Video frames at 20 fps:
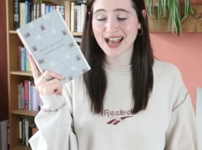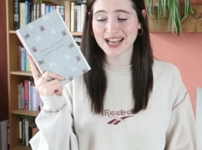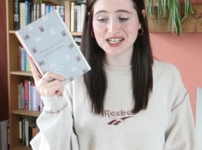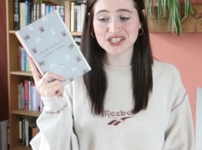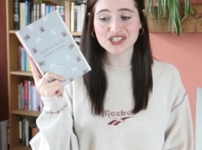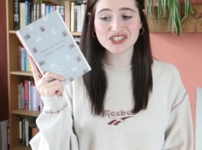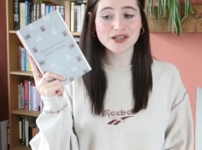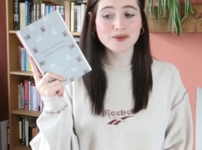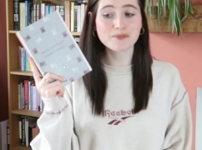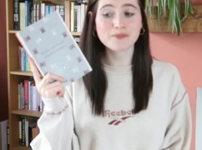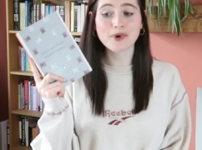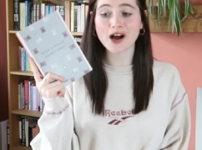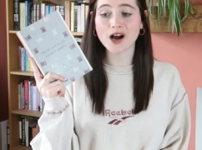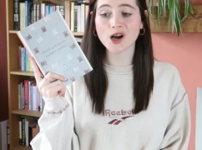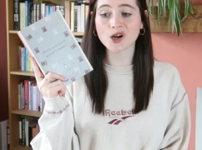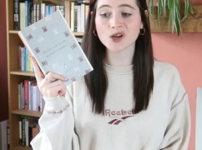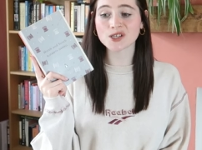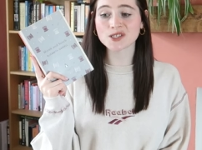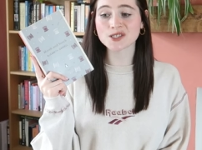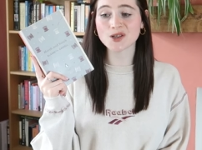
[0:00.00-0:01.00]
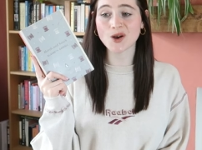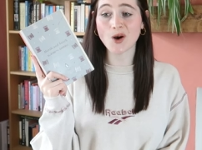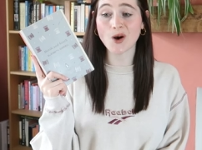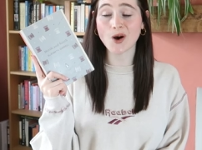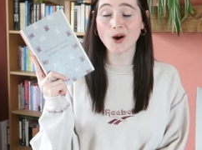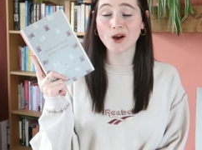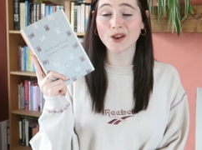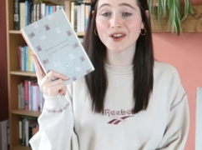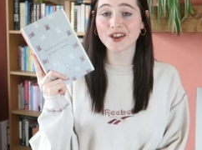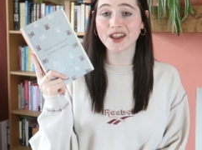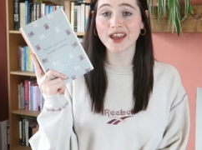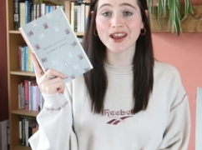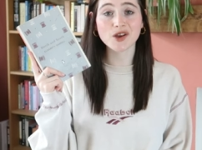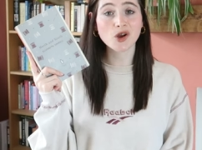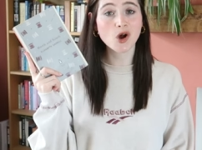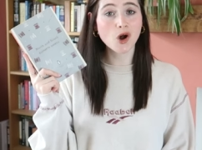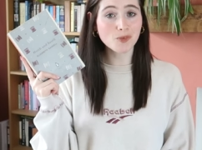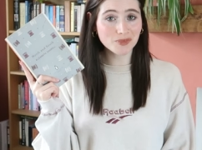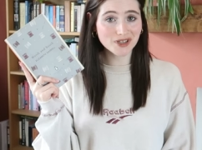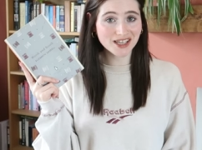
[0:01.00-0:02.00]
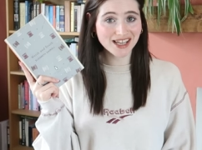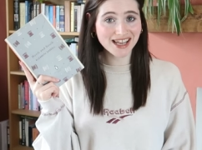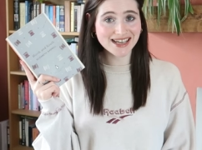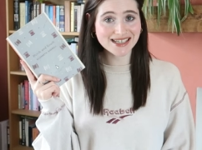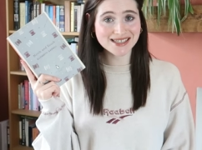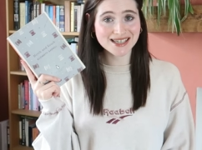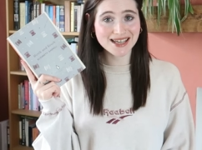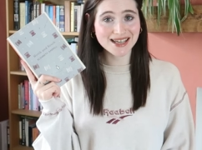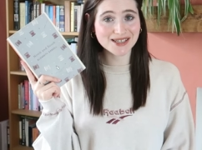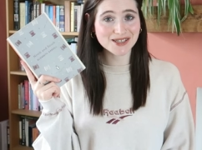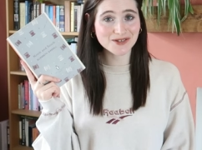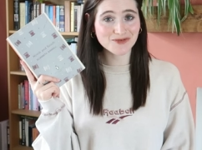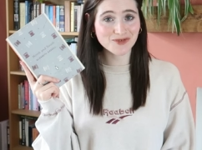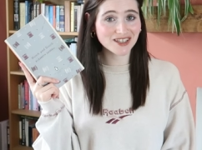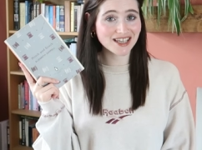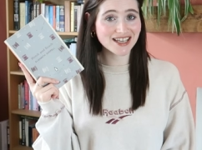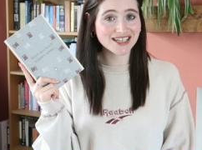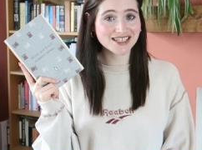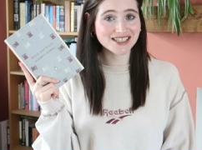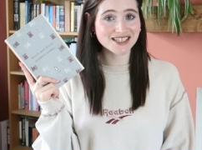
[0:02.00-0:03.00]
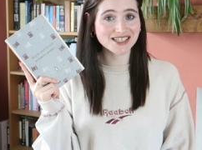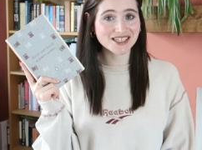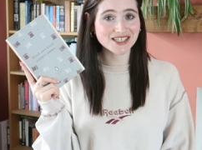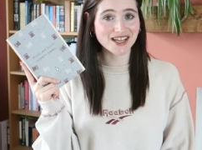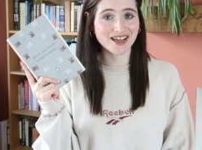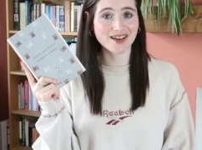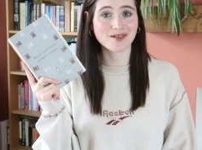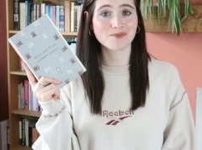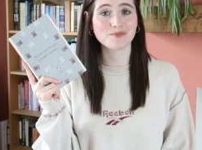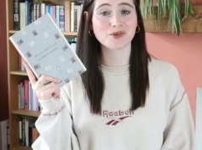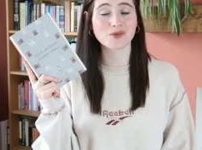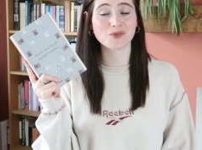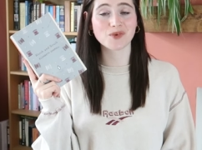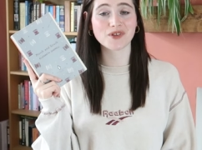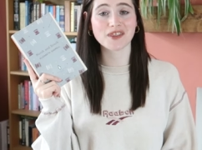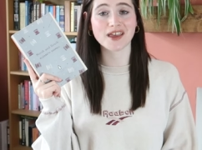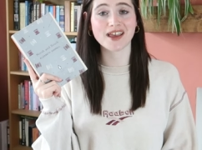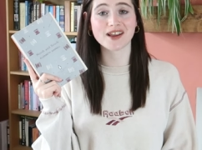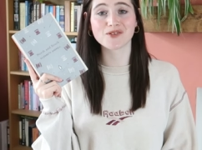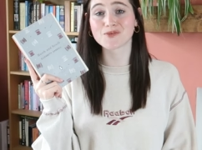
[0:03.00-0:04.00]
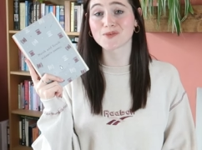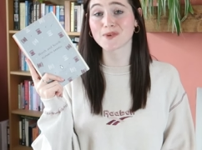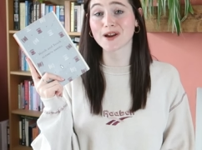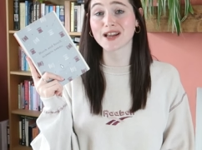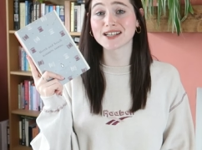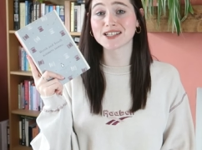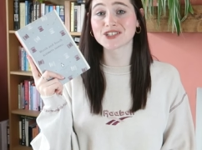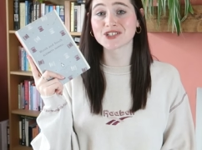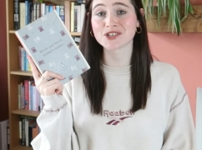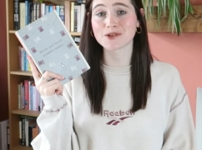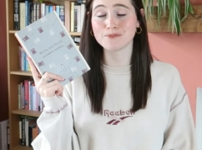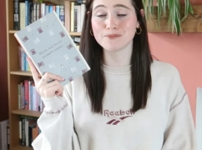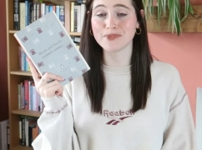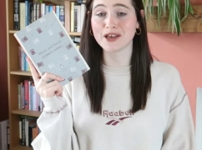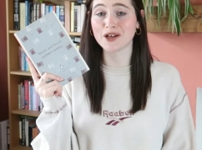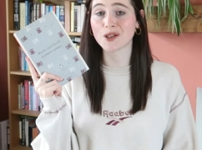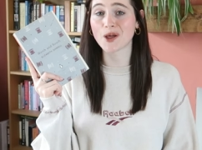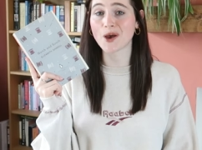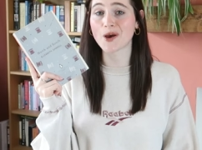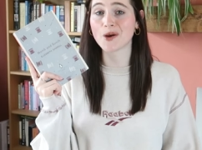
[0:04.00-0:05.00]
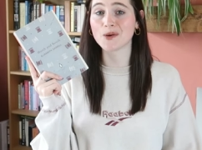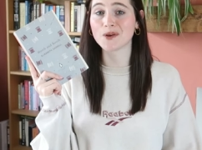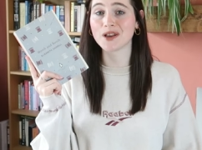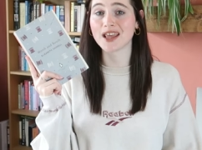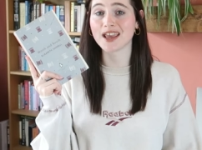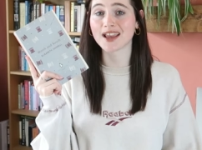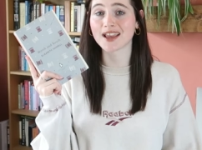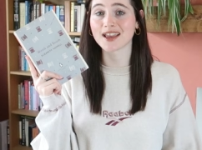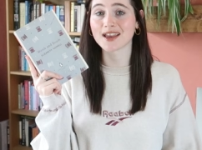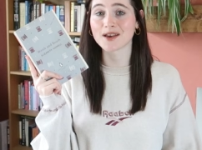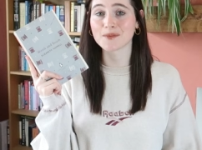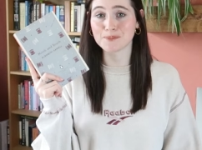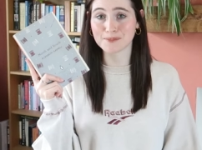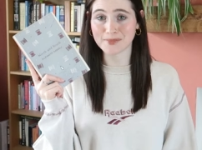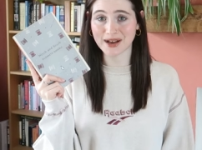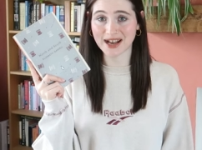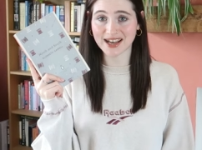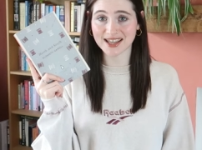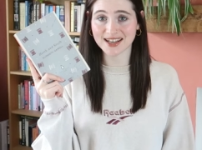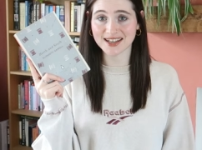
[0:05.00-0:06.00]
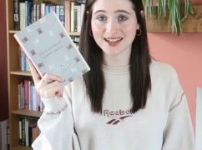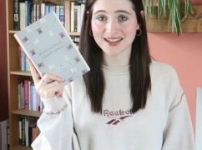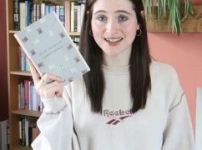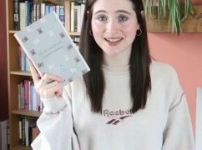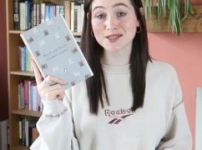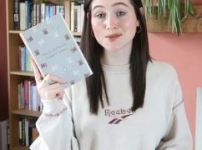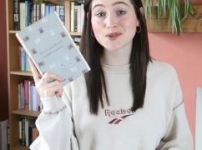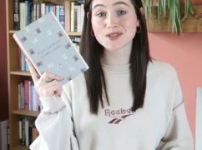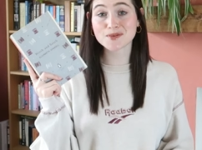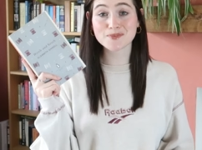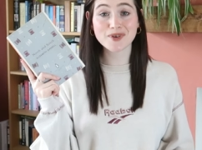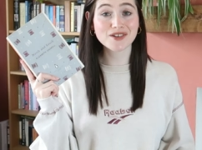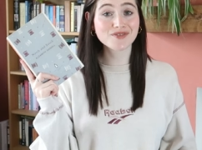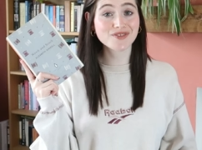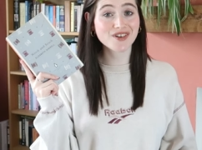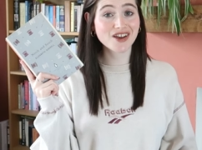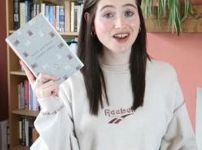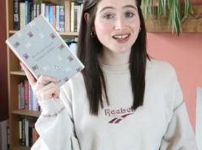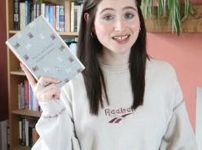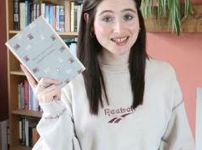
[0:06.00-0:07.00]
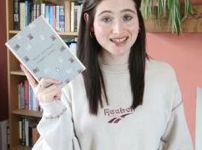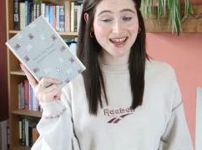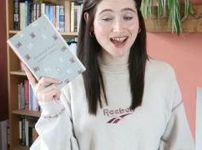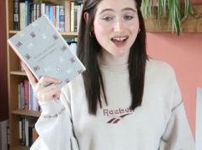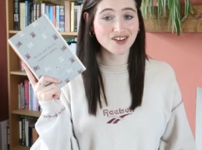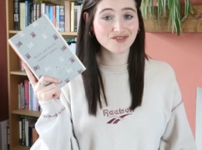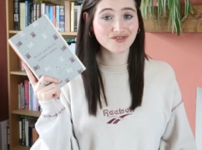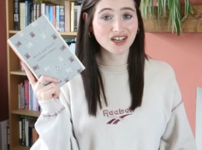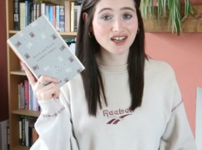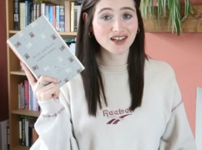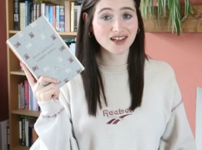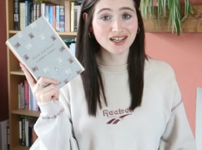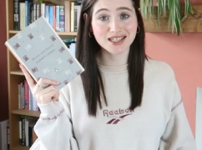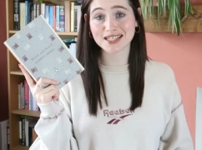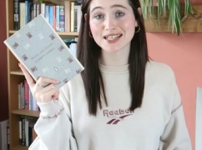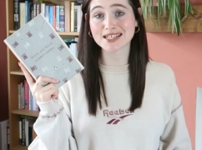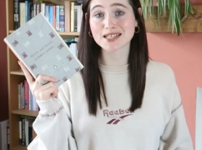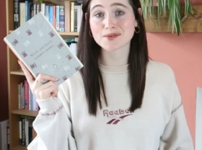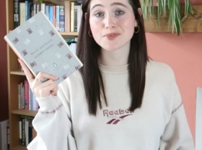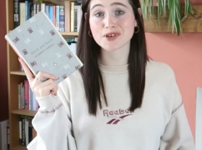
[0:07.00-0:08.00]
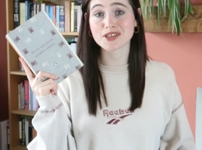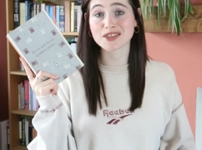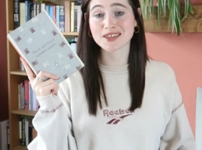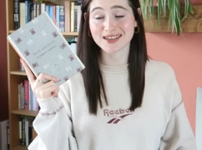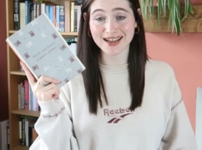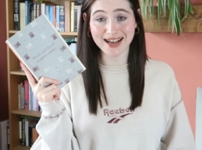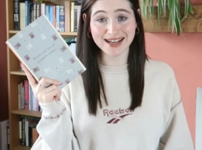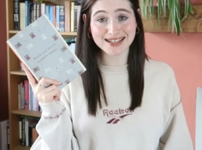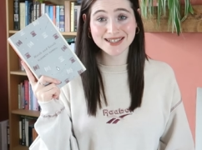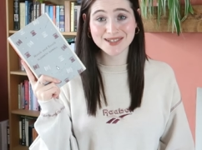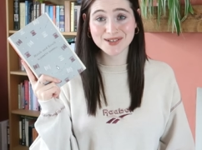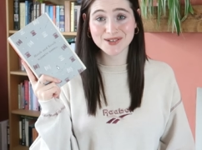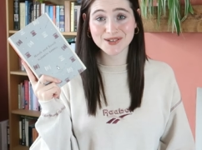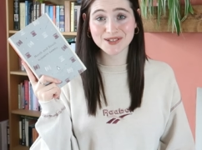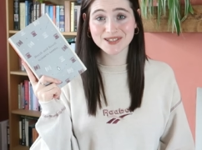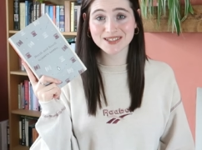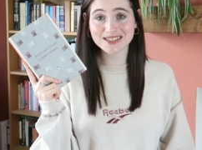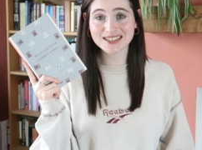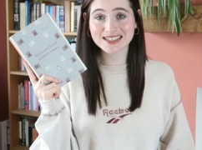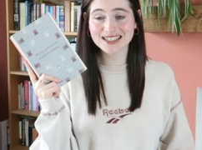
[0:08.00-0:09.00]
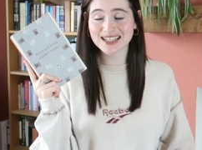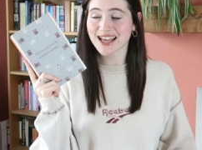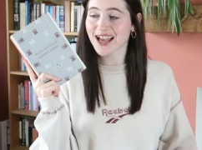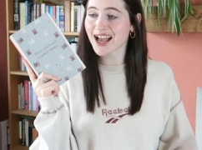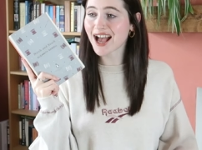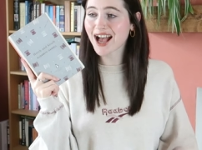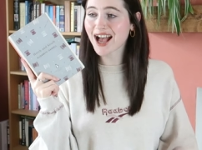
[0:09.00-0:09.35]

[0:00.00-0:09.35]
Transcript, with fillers: and she embarks on a complicated relationship with a rich mill-owning man. This was my first ever Elizabeth Gaskell.